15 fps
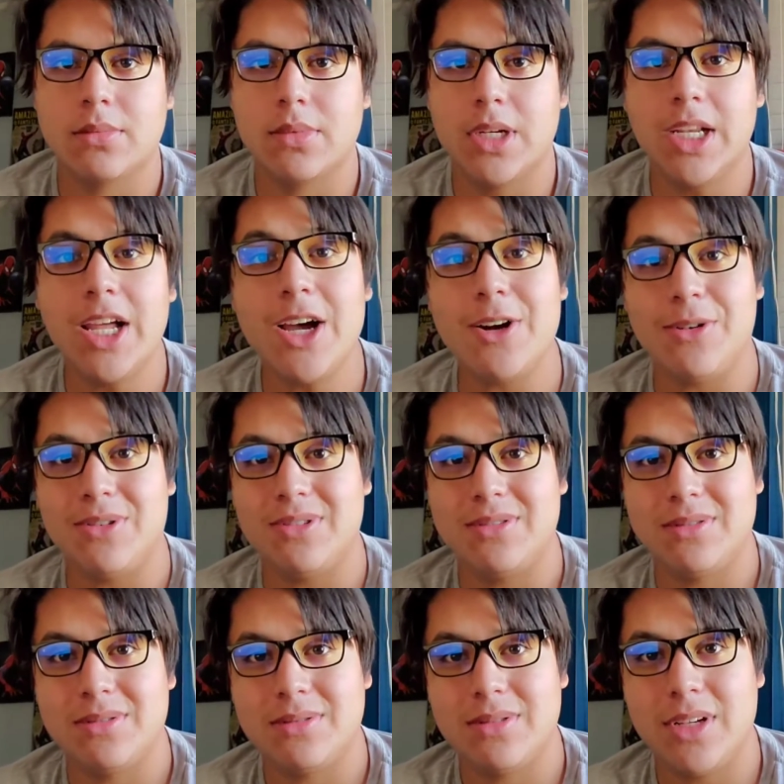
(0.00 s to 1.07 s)
Hello
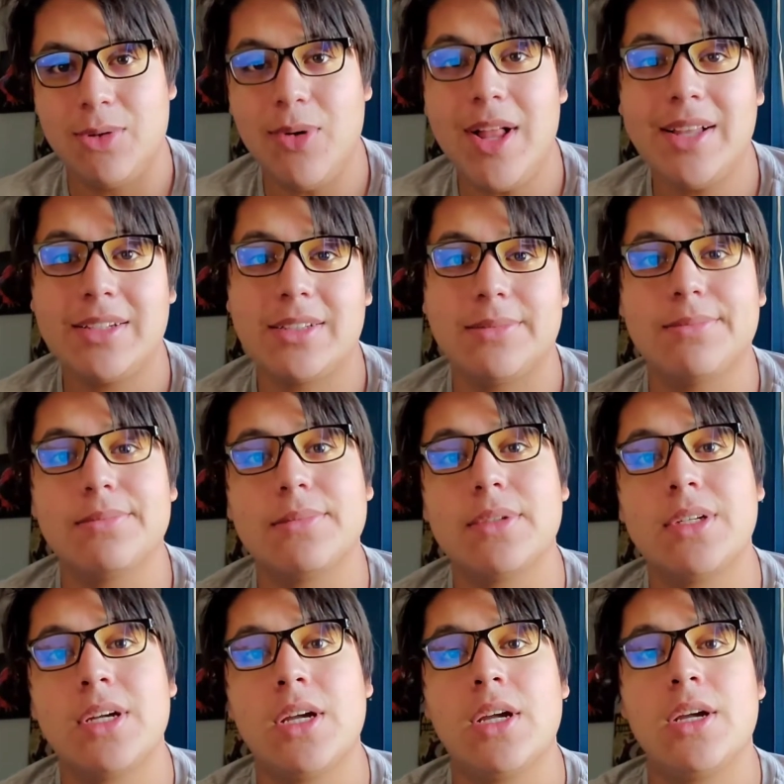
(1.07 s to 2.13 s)
and welcome.
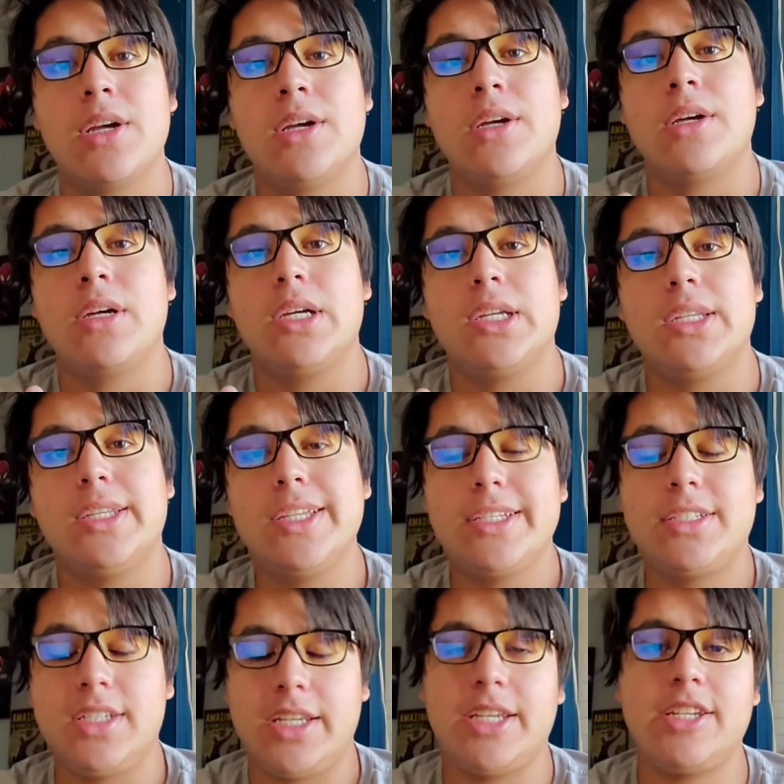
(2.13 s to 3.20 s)

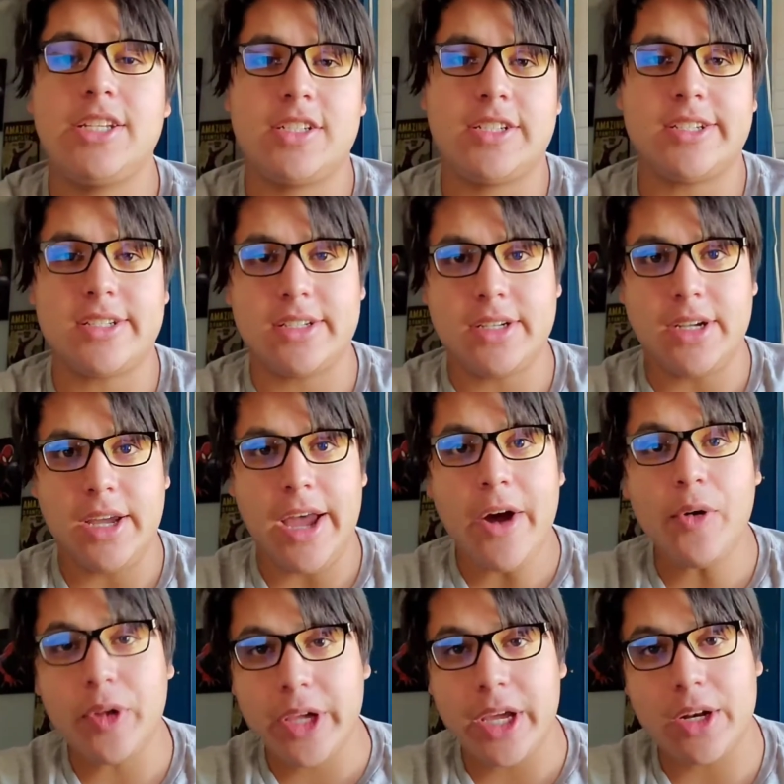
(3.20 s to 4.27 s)
This is
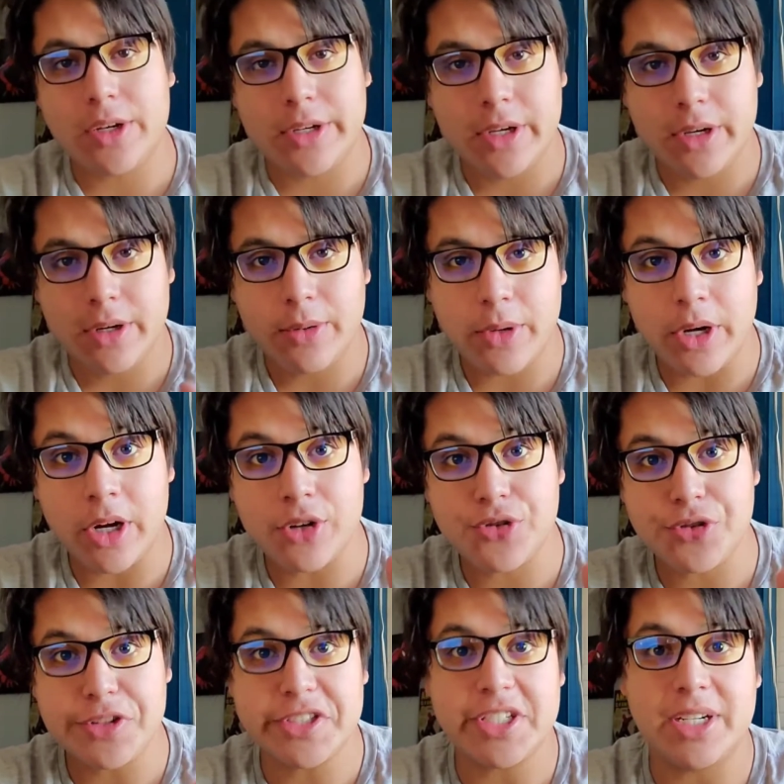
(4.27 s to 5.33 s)
how to get
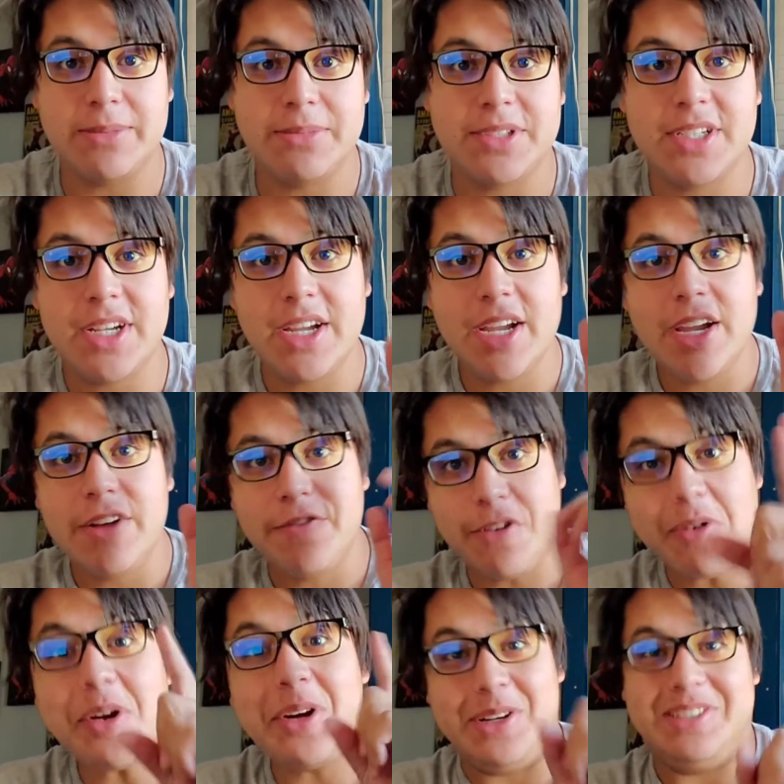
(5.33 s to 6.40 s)
100 subs for
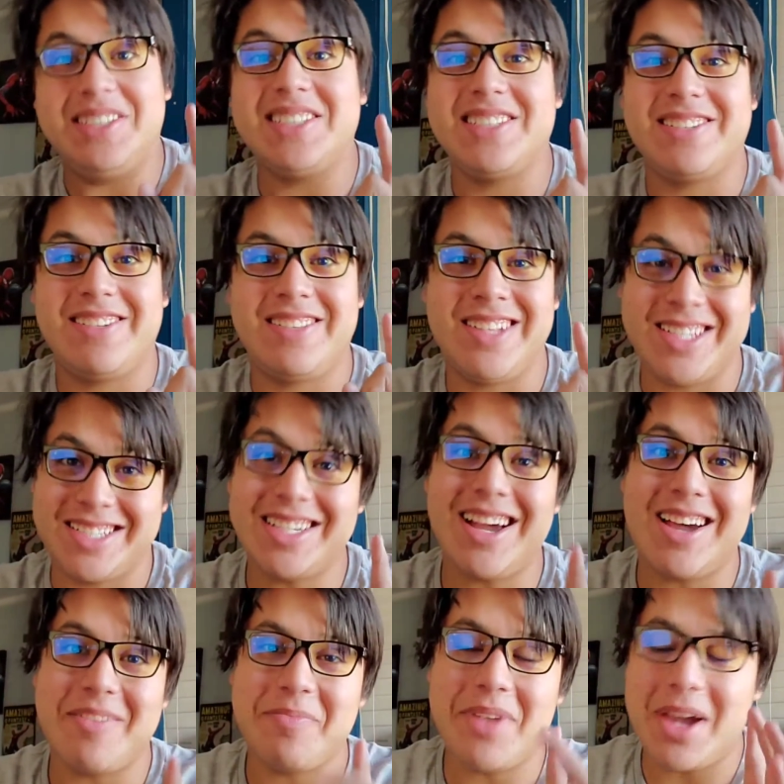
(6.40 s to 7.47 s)
reals. This
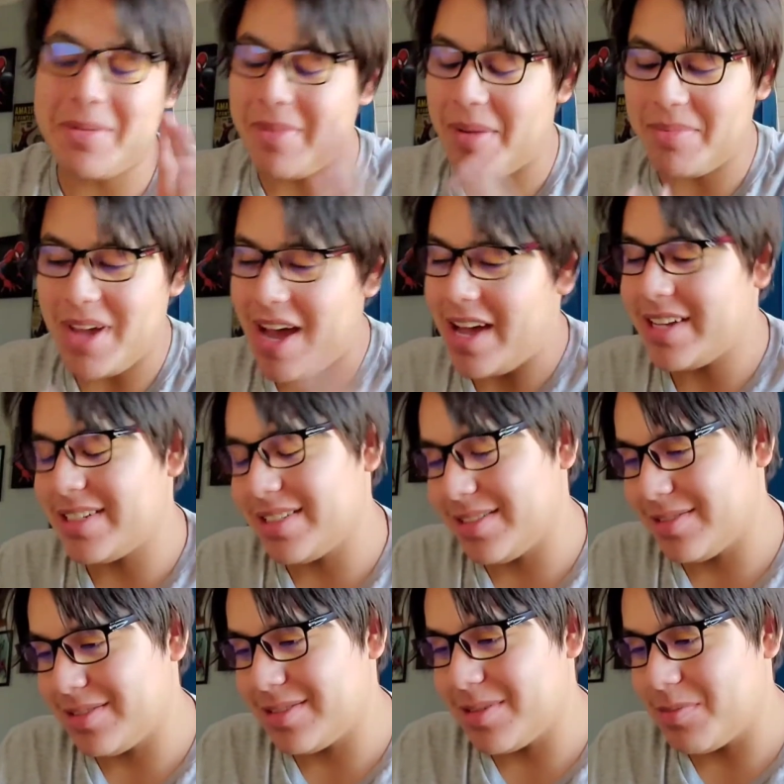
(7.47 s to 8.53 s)
time, I'm not
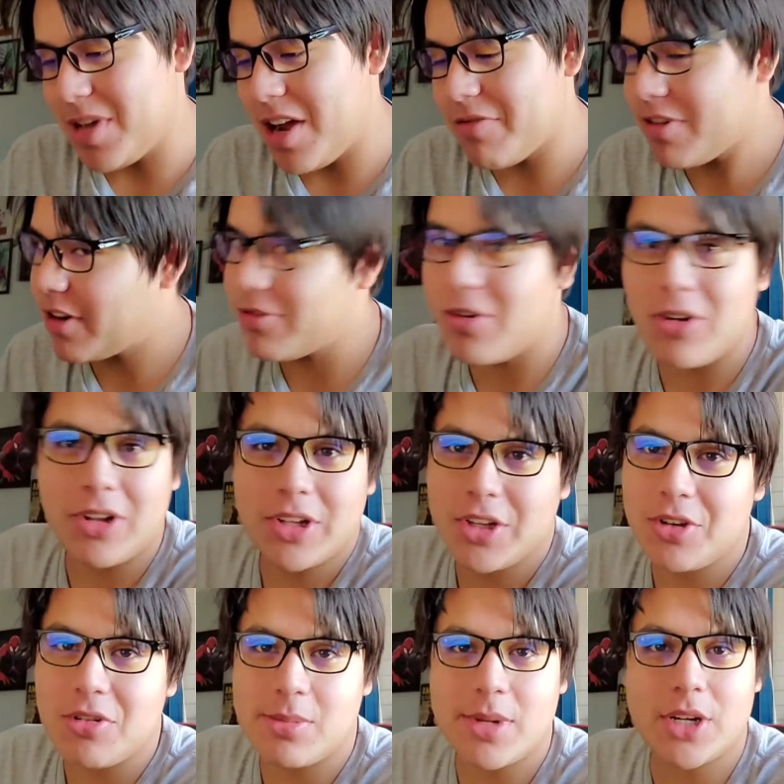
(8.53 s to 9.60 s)
rickrolling
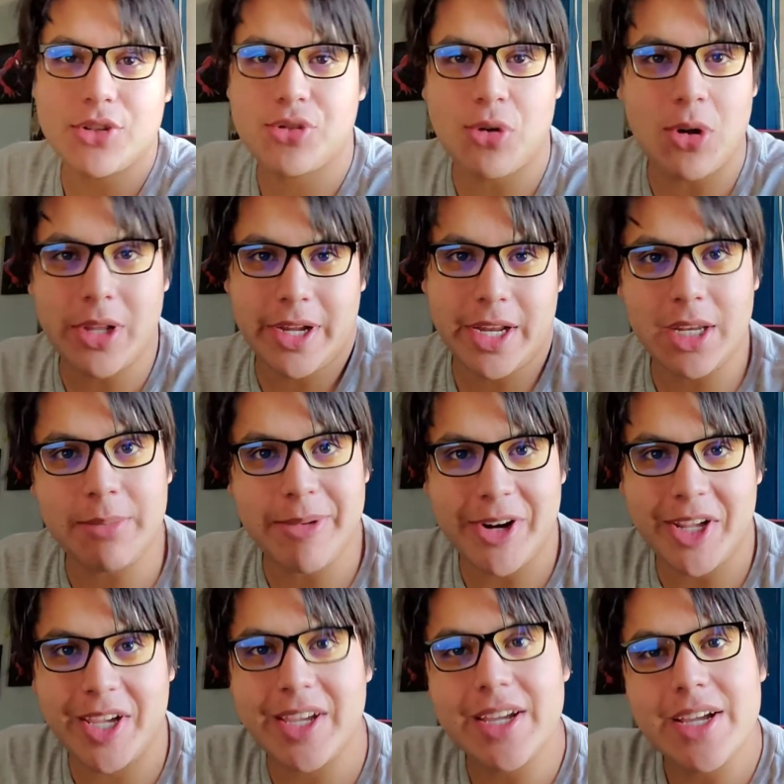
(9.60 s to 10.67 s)
you. I'm not trolling
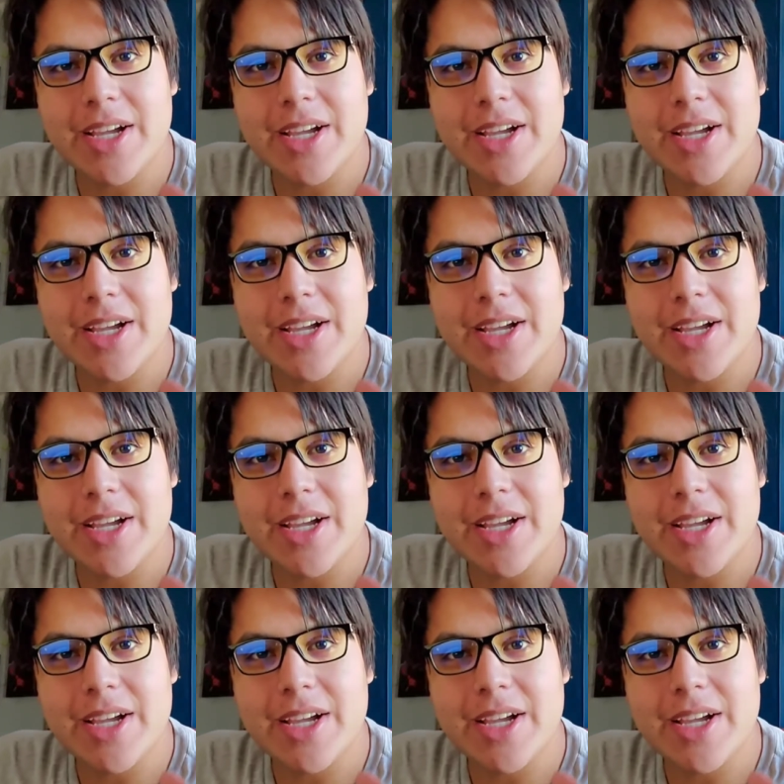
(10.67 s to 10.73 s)
anybody.